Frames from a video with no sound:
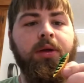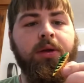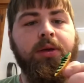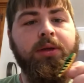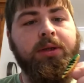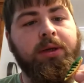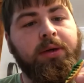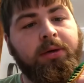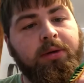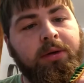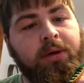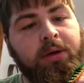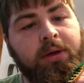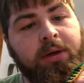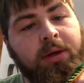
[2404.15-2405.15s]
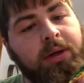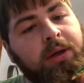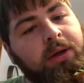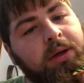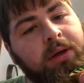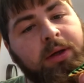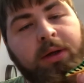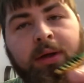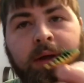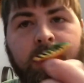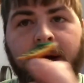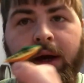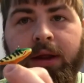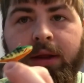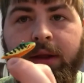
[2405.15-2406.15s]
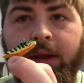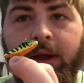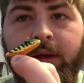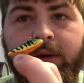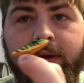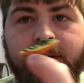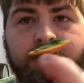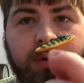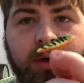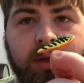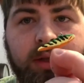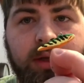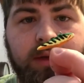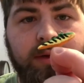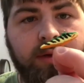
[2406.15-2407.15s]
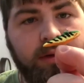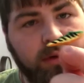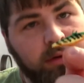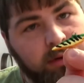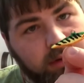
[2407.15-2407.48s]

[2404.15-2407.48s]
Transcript: So I think that looks pretty decent.